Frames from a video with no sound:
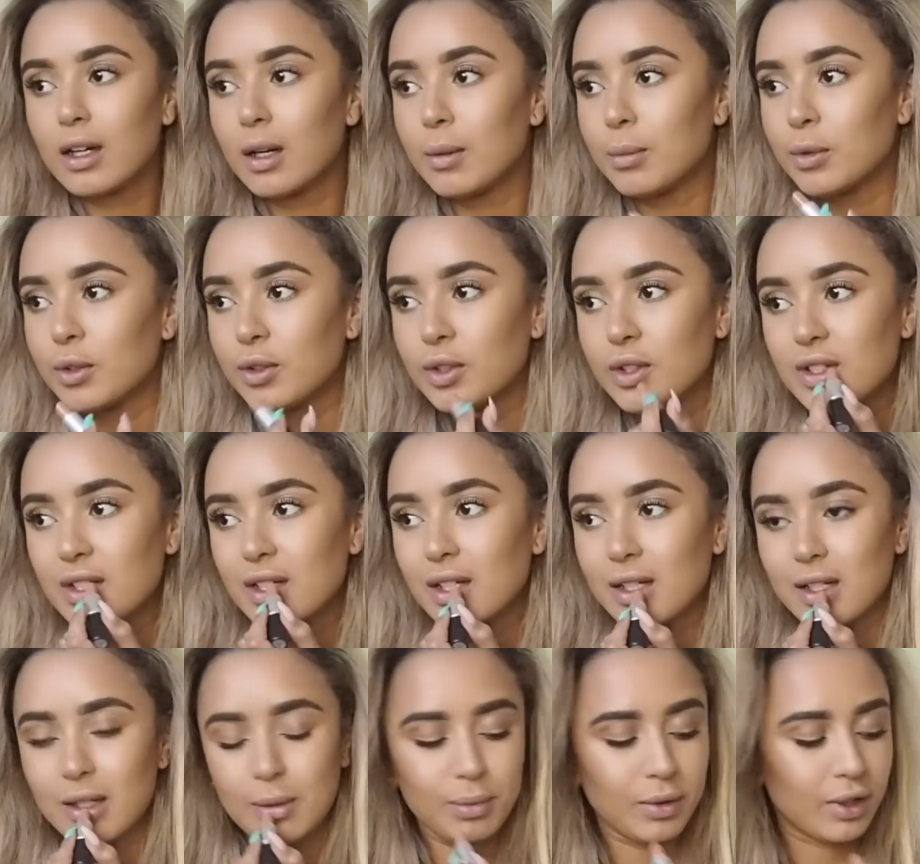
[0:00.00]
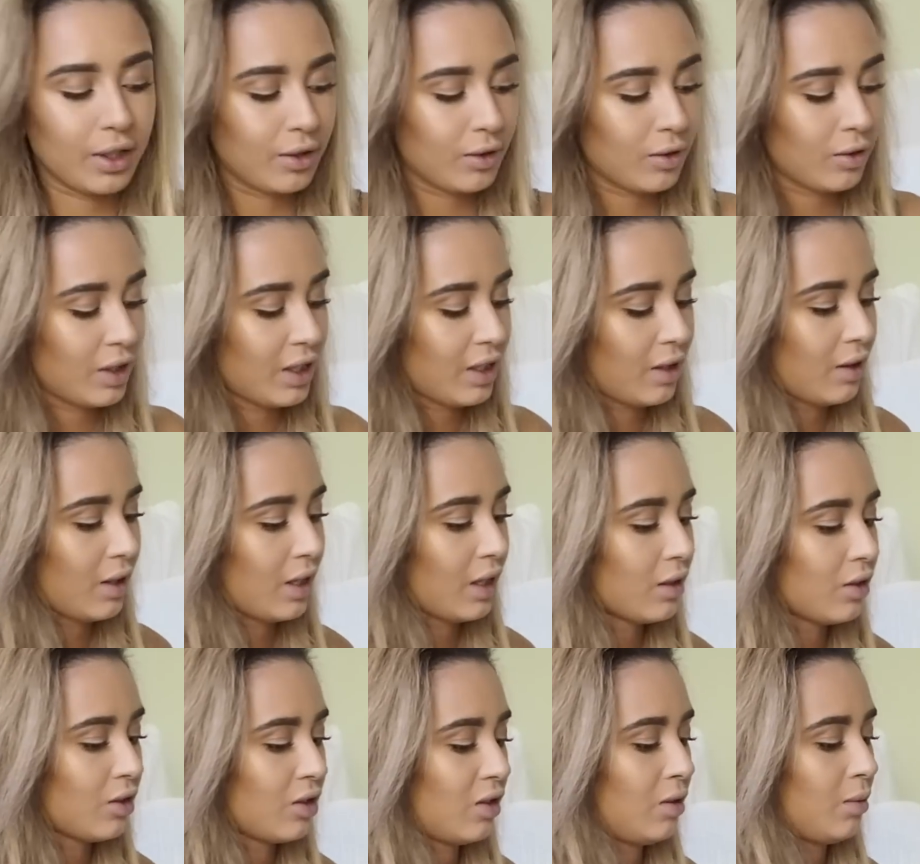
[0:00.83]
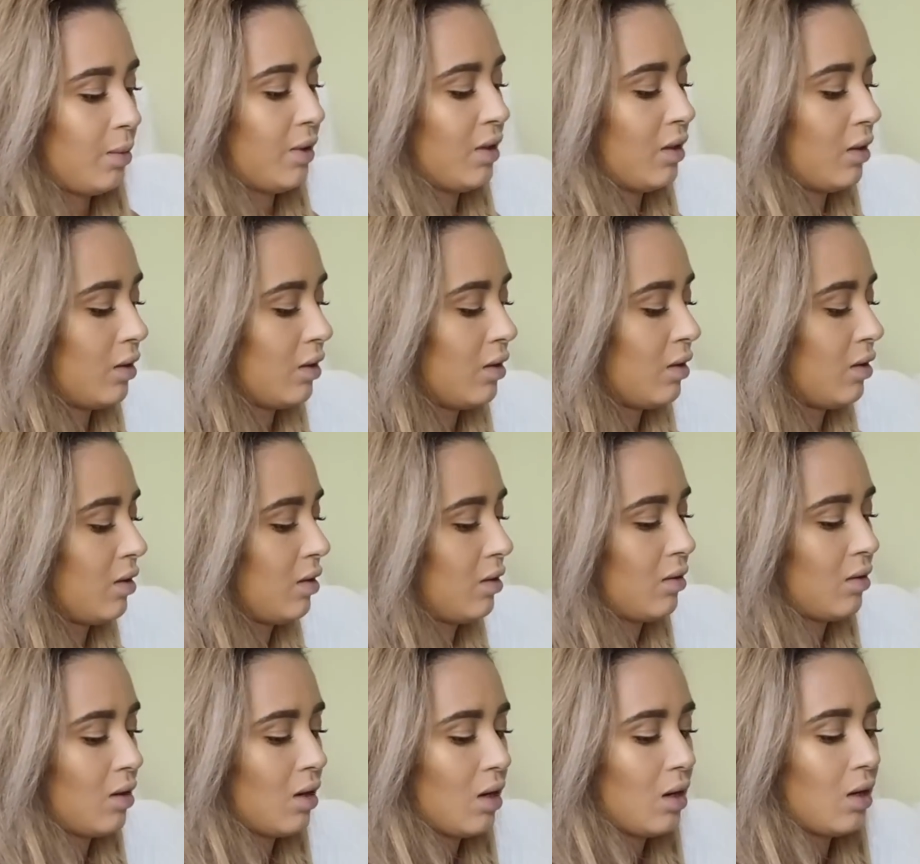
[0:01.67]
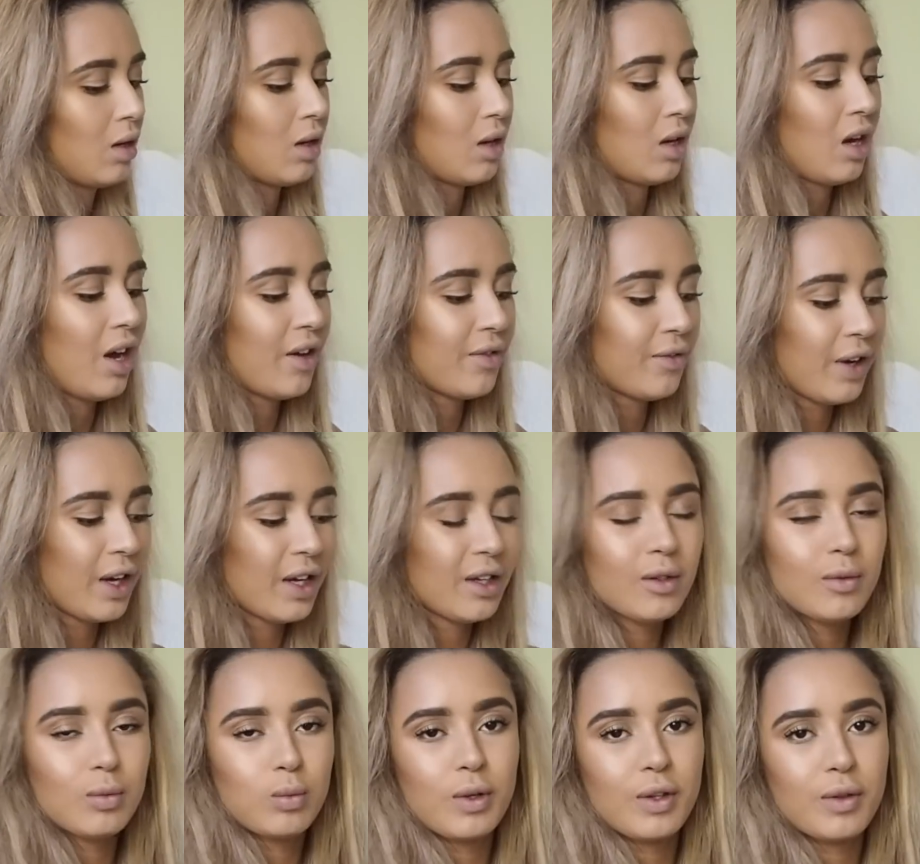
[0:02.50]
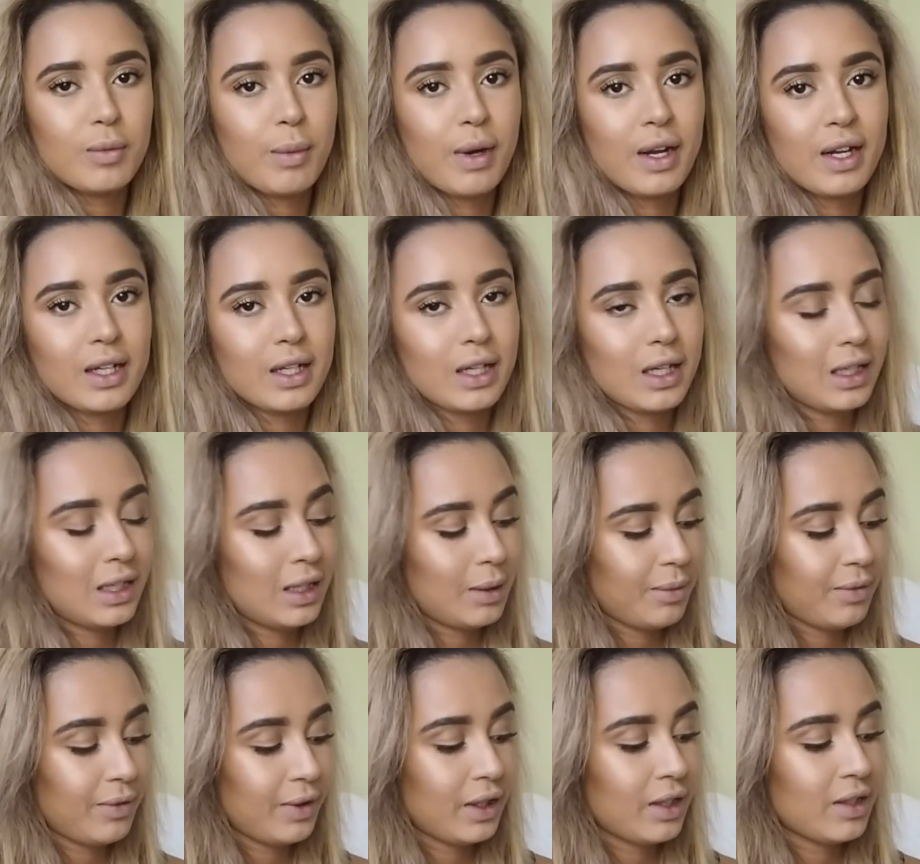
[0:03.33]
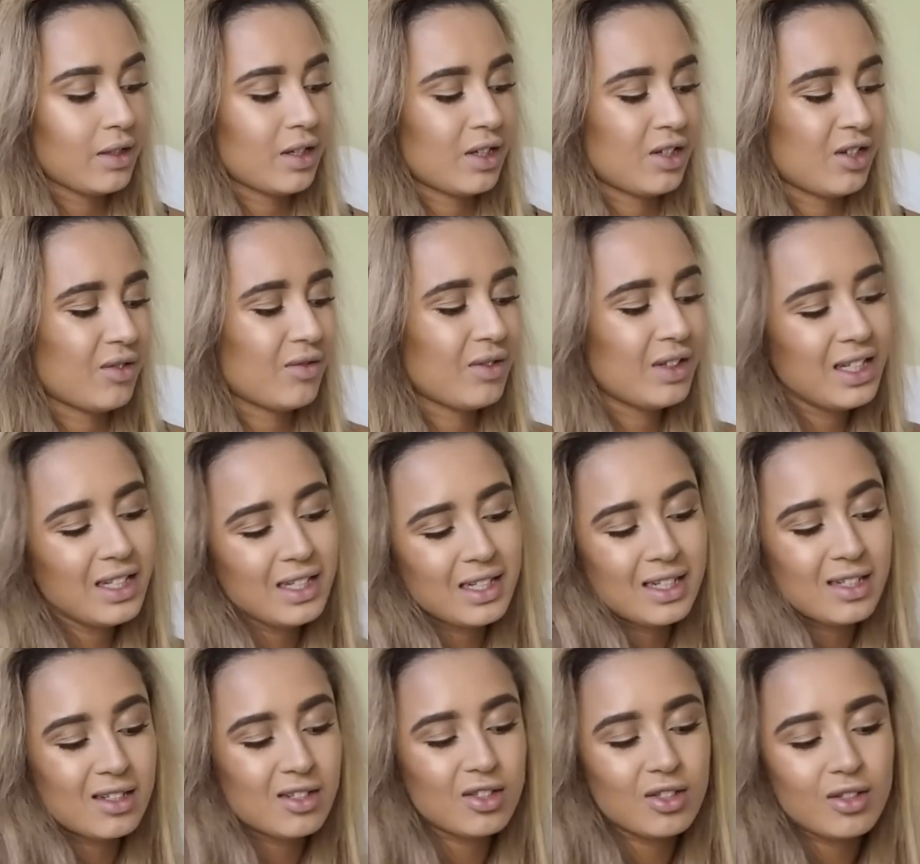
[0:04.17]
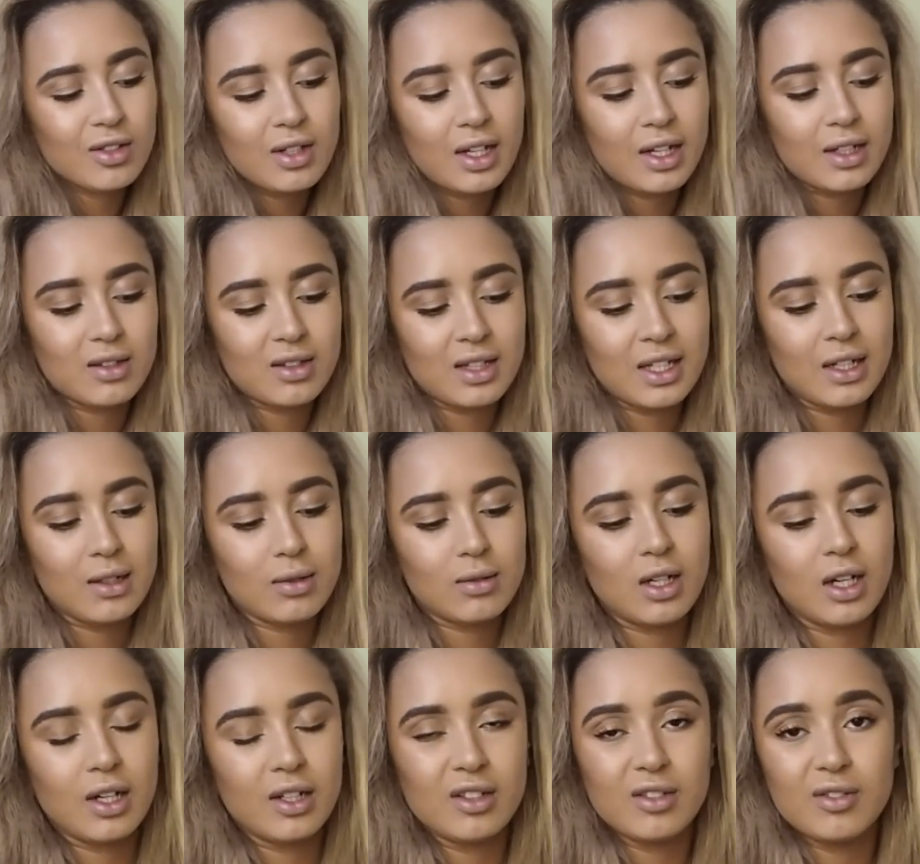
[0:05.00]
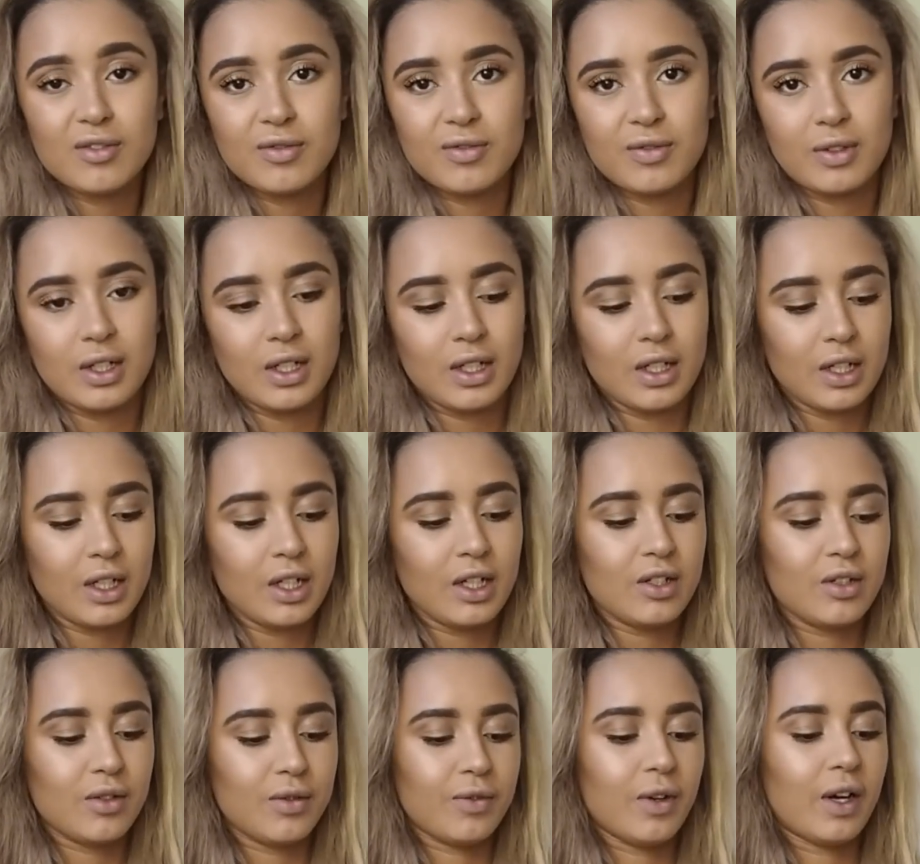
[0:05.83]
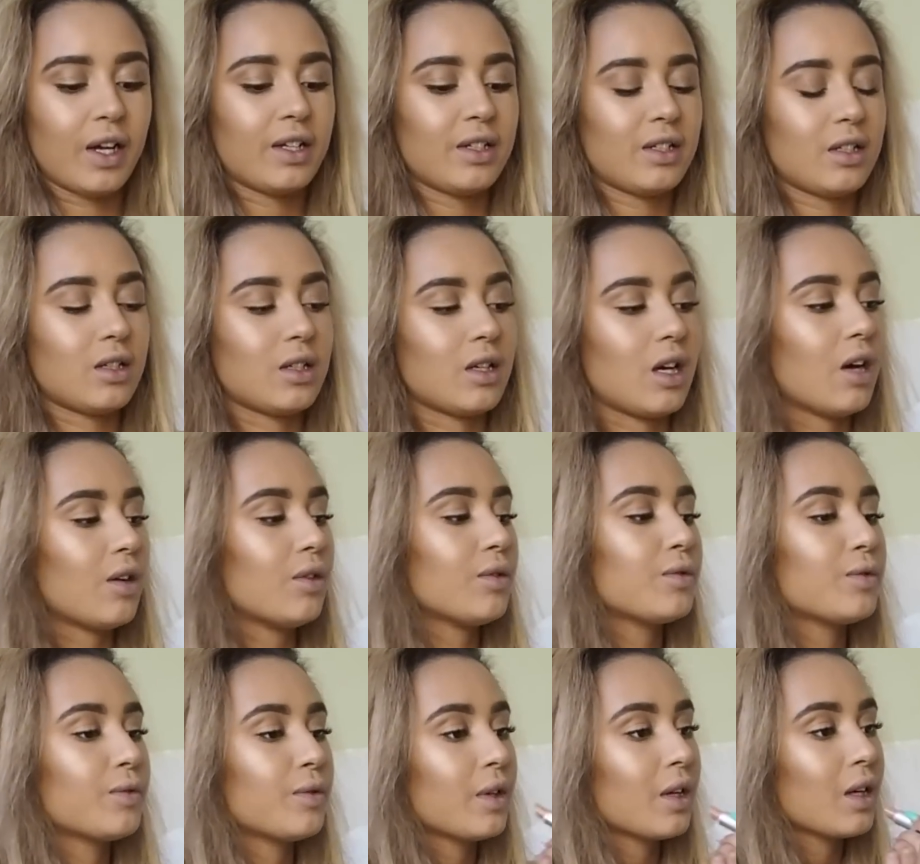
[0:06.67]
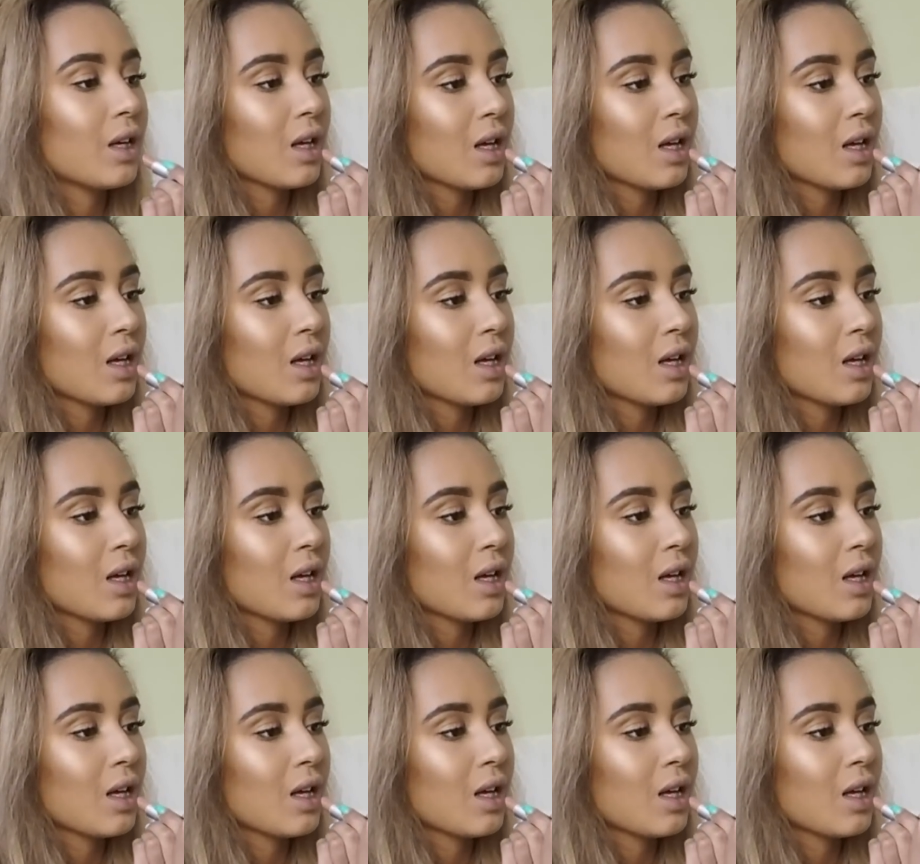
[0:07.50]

I'm not using a lip liner or anything, just because I find with my lip fillers I don't really need to, like they're kind of defined enough.